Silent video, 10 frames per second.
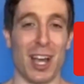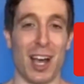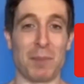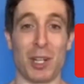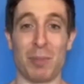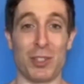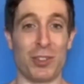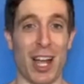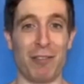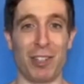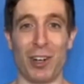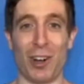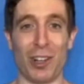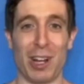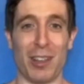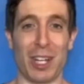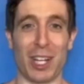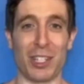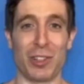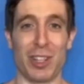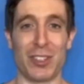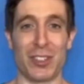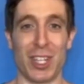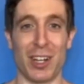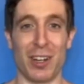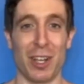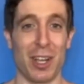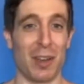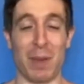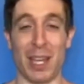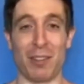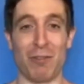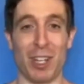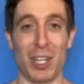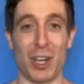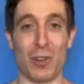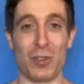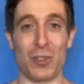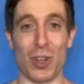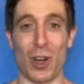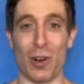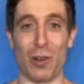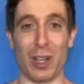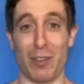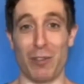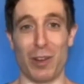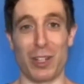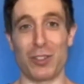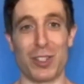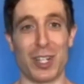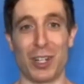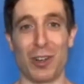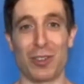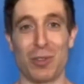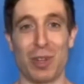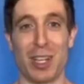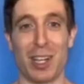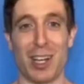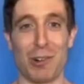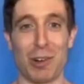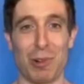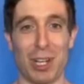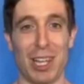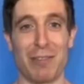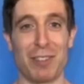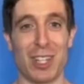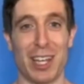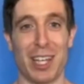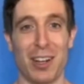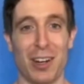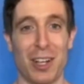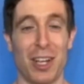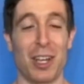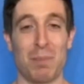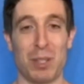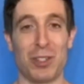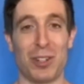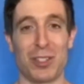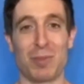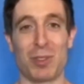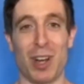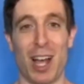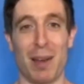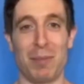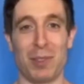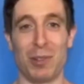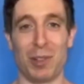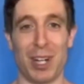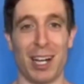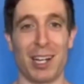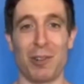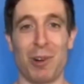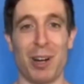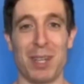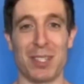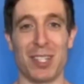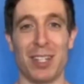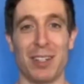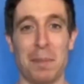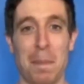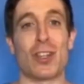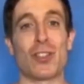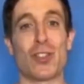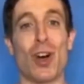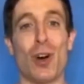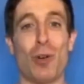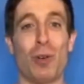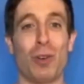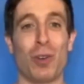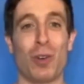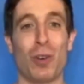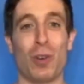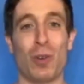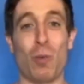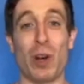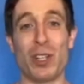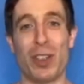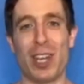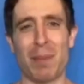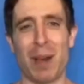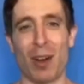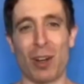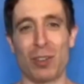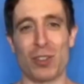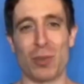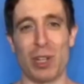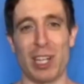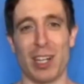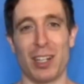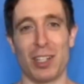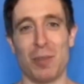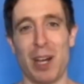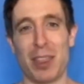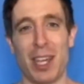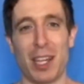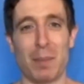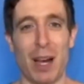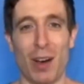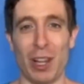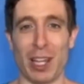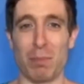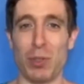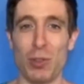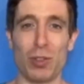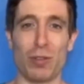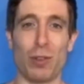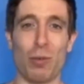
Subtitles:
I'm going to be traveling all around the country this year, making videos, so if you're interested in Costa Rica or what life is like here, be sure to subscribe. You're not going to want to miss it. So, when you think about Costa Rica, you might think about like beautiful